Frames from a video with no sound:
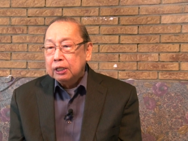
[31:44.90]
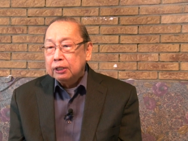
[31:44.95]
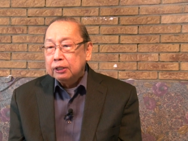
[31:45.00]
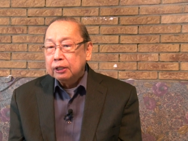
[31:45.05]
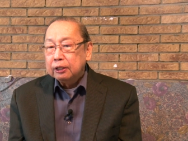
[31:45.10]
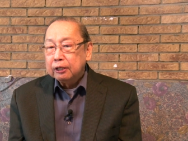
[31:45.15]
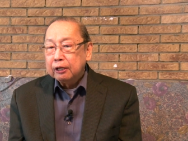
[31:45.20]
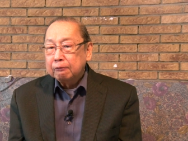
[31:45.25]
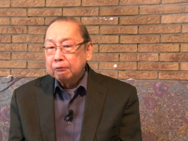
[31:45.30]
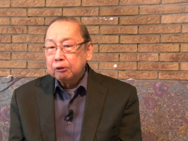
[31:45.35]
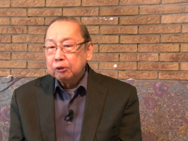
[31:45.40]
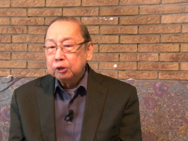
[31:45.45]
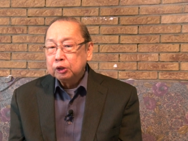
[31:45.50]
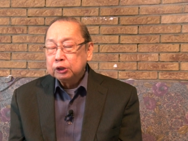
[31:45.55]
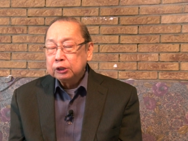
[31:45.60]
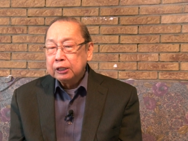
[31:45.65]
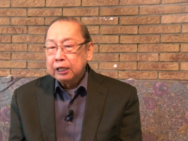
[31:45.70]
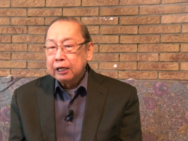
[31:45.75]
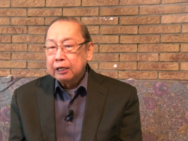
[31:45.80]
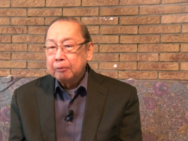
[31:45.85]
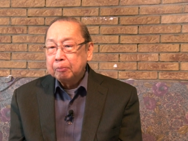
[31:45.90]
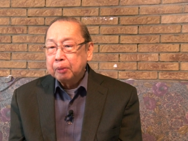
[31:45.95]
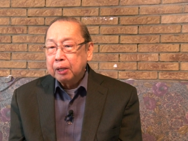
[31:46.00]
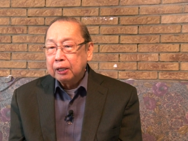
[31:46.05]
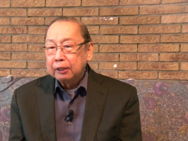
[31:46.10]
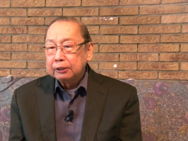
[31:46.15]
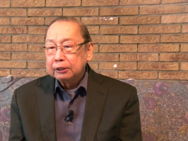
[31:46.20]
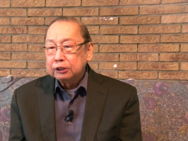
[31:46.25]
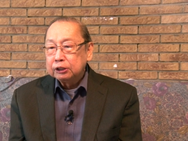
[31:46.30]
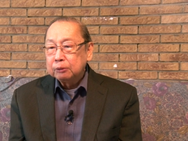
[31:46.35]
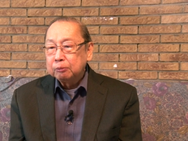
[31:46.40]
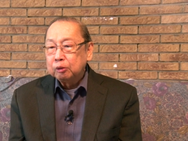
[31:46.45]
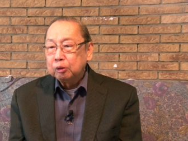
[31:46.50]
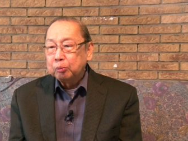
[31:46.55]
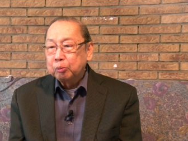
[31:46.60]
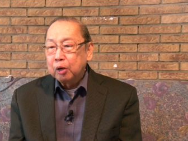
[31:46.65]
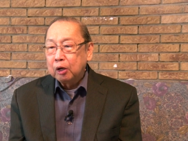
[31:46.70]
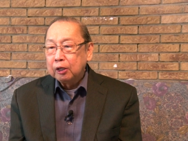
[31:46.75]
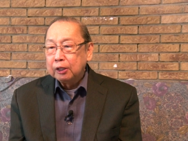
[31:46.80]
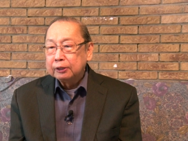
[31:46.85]
the revolutionary parties of the
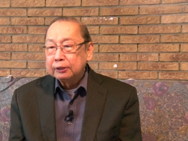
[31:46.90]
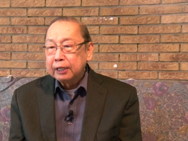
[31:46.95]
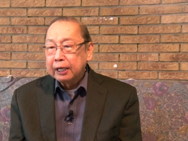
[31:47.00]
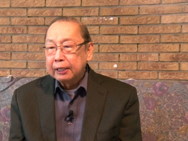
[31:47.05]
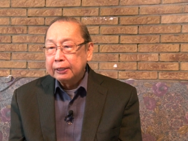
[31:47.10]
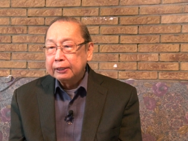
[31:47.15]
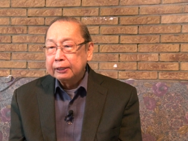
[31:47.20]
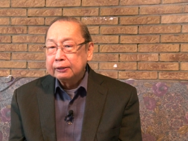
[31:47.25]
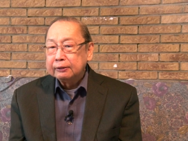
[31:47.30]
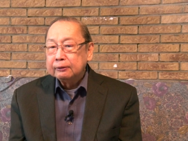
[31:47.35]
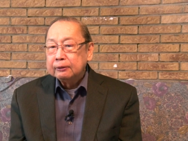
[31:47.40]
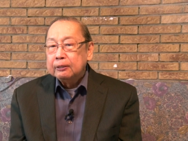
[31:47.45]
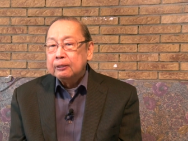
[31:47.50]
proletariat